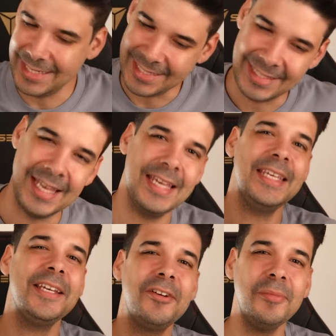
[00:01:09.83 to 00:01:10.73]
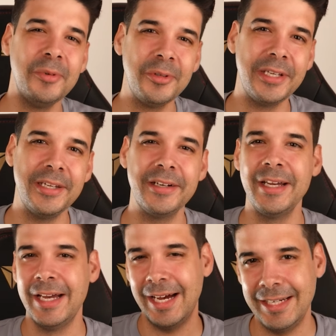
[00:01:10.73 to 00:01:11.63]
it's the EcomBull here,
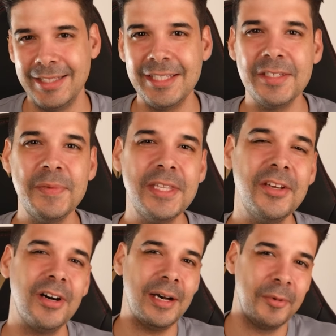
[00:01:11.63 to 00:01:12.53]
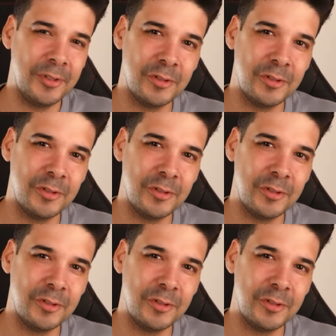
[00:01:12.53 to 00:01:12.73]
and in this video I'm going to